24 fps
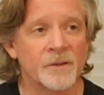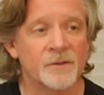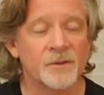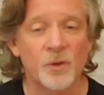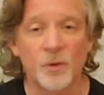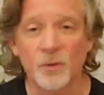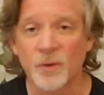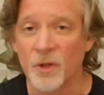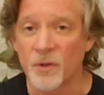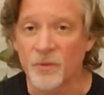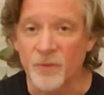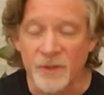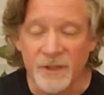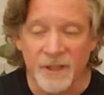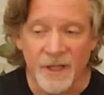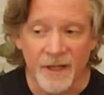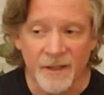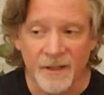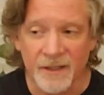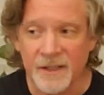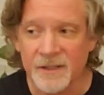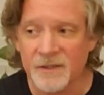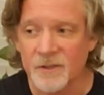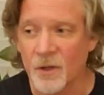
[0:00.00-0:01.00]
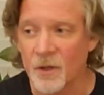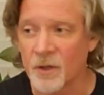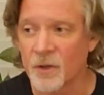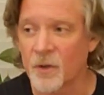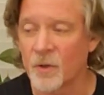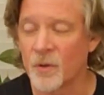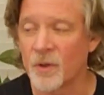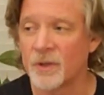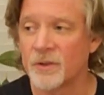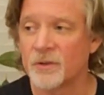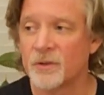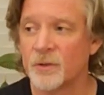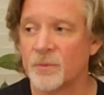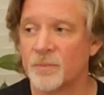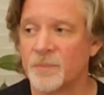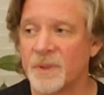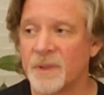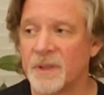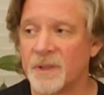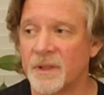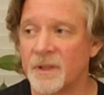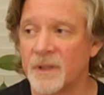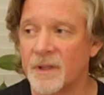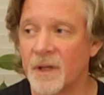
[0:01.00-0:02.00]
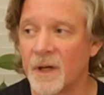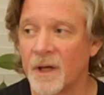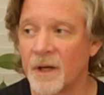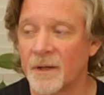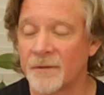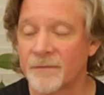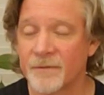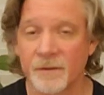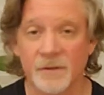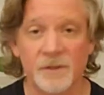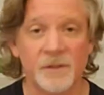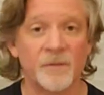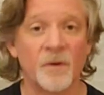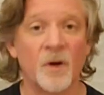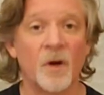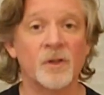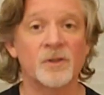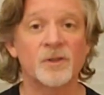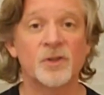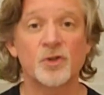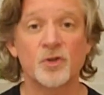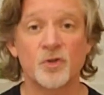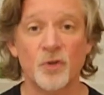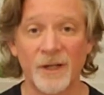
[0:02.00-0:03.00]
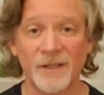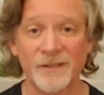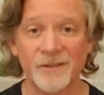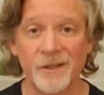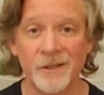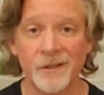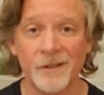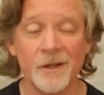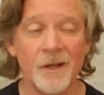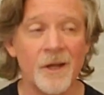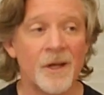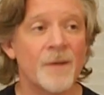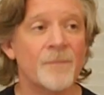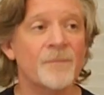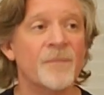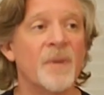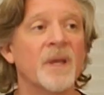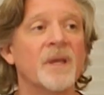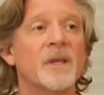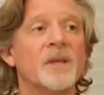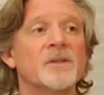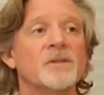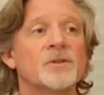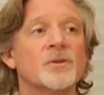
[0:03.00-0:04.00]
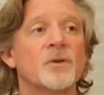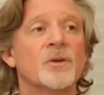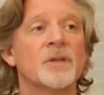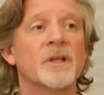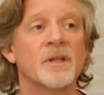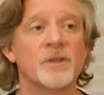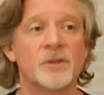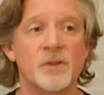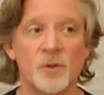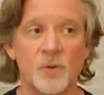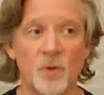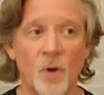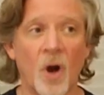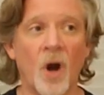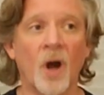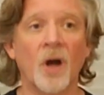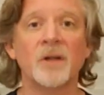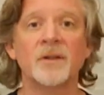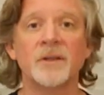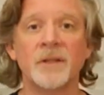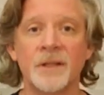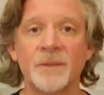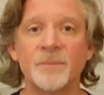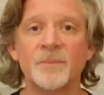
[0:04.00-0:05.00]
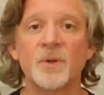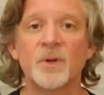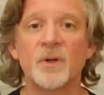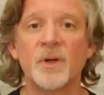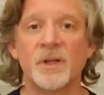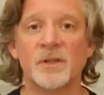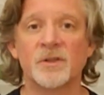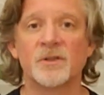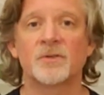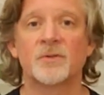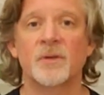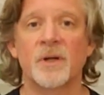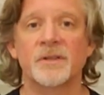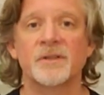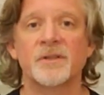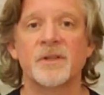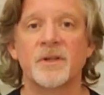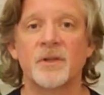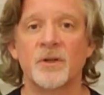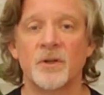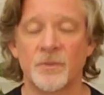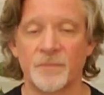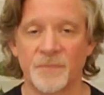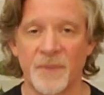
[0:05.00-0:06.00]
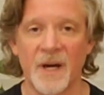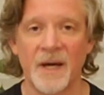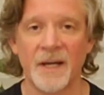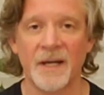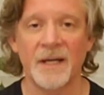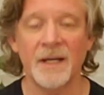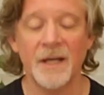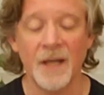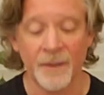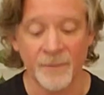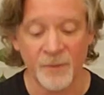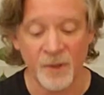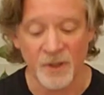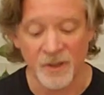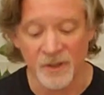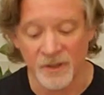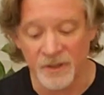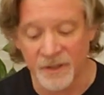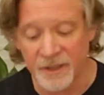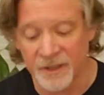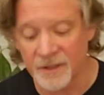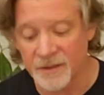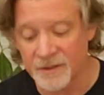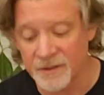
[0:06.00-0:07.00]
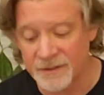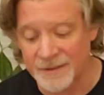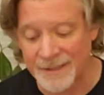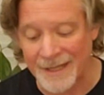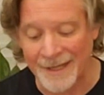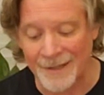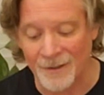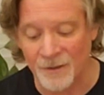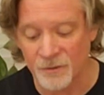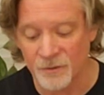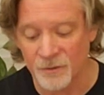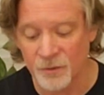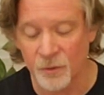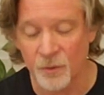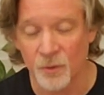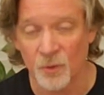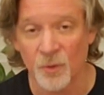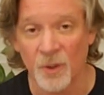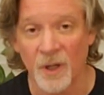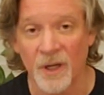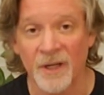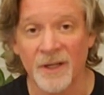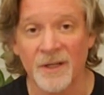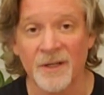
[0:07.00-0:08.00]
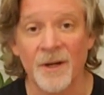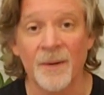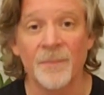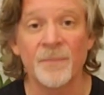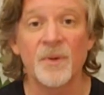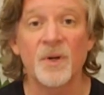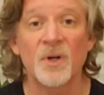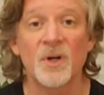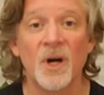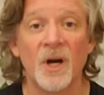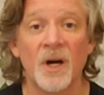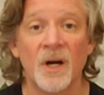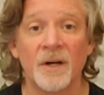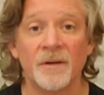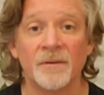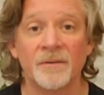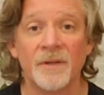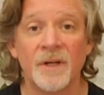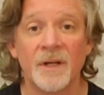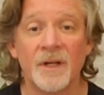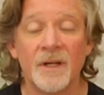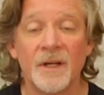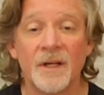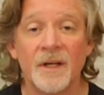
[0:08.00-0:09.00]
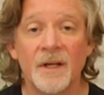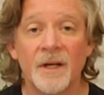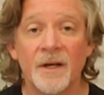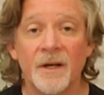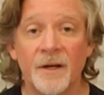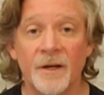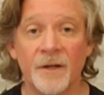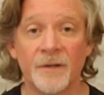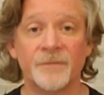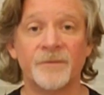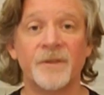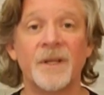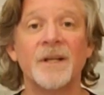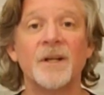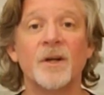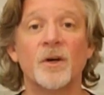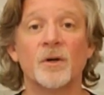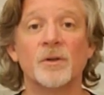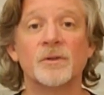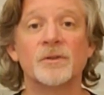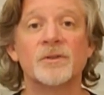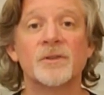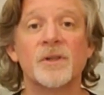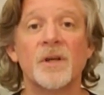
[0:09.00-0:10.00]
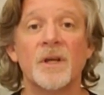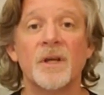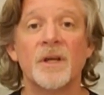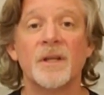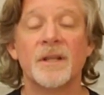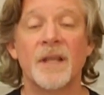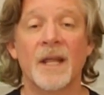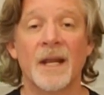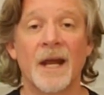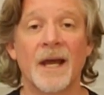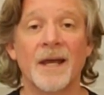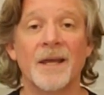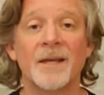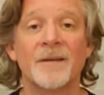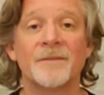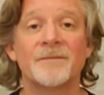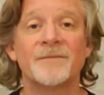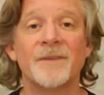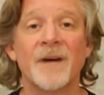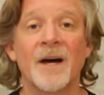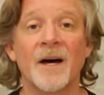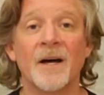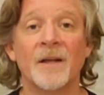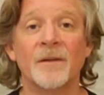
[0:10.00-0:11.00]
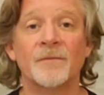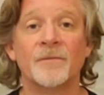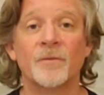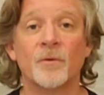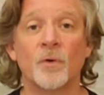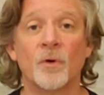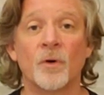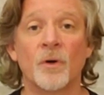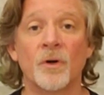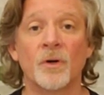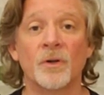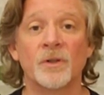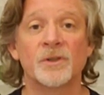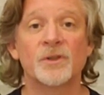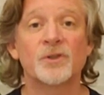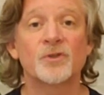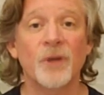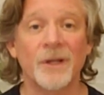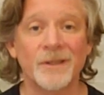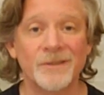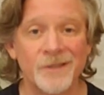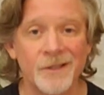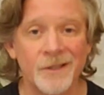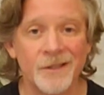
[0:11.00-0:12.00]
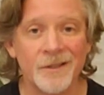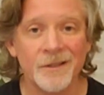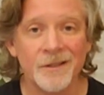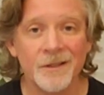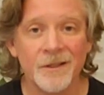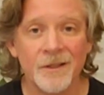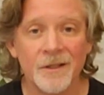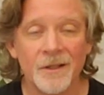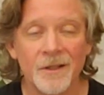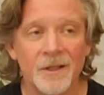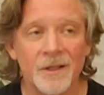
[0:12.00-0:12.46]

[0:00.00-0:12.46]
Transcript: So the three techniques are going to be, first of all, stretching, making sure that you are limber and stretching your body. I'm going to link down to a number of videos that I have found for stretching.